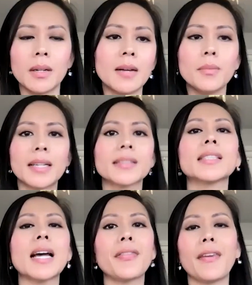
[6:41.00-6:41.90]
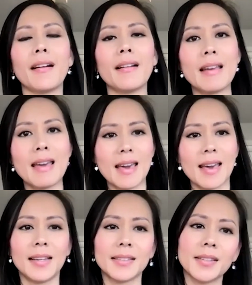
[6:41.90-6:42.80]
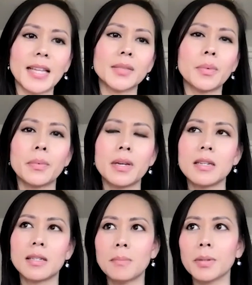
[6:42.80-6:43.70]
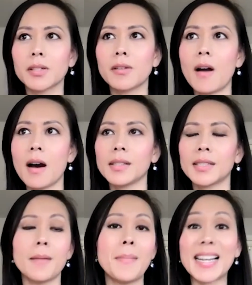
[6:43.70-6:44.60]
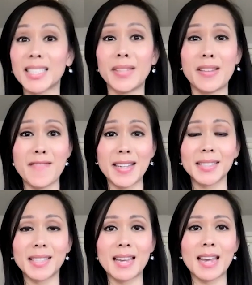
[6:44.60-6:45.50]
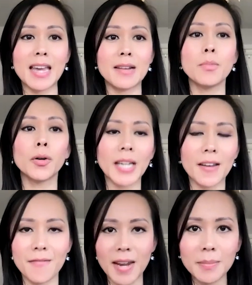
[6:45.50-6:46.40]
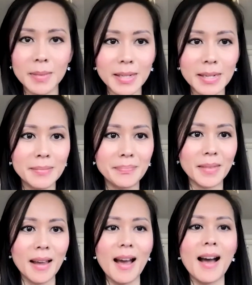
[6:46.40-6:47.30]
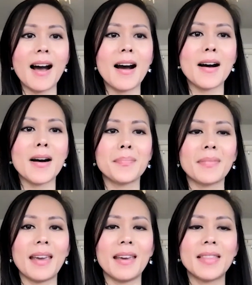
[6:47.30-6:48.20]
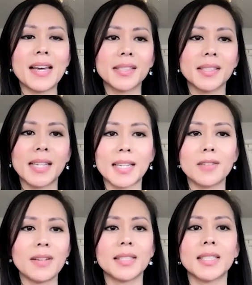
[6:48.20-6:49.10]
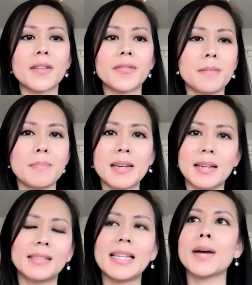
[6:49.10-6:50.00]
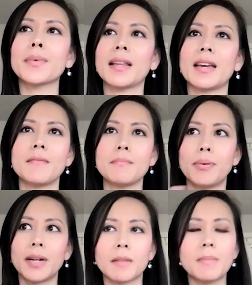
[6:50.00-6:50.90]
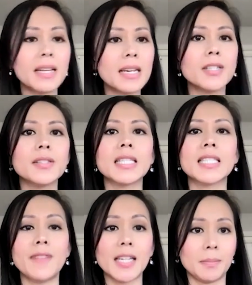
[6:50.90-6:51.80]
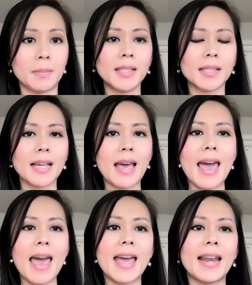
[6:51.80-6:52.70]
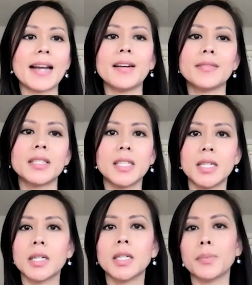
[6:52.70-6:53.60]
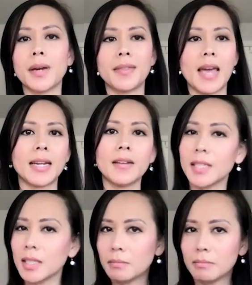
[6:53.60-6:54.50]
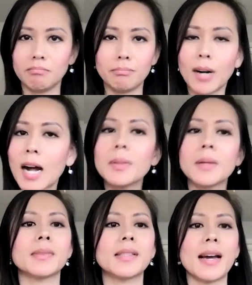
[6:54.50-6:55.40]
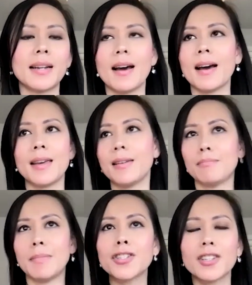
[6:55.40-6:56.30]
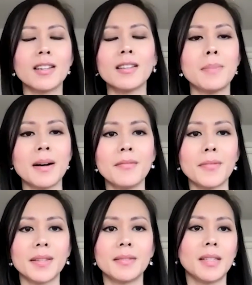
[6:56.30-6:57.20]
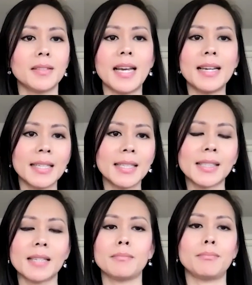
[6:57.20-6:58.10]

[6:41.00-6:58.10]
What else is out there? And so that's when we stumbled across passively investing in multifamily. And that was the second great discovery because now we're like putting our money into these investments, and I don't have to deal with any of these problems that I mentioned above with tenants and